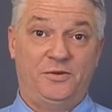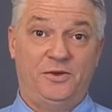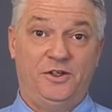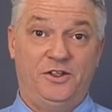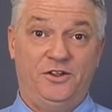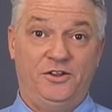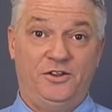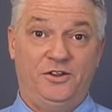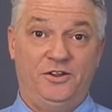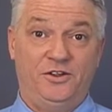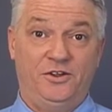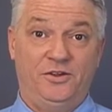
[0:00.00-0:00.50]
what
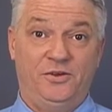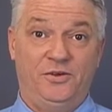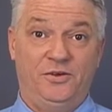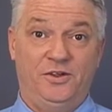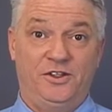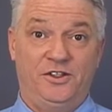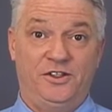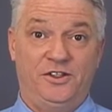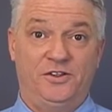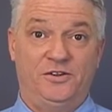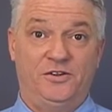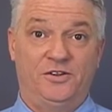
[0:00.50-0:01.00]
you do
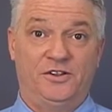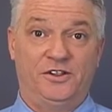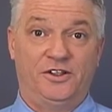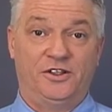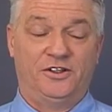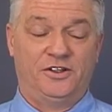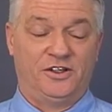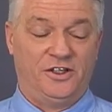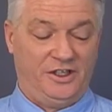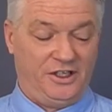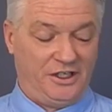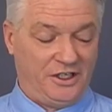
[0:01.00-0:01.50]
is you
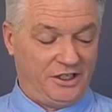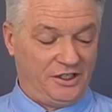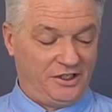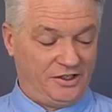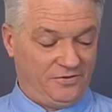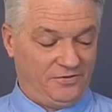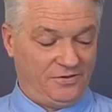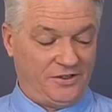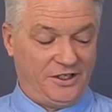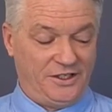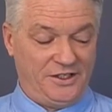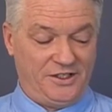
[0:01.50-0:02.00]
click on that
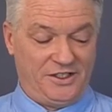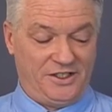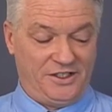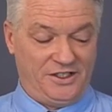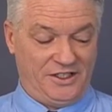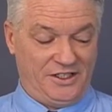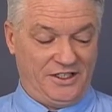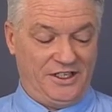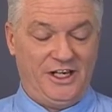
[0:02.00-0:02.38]
device's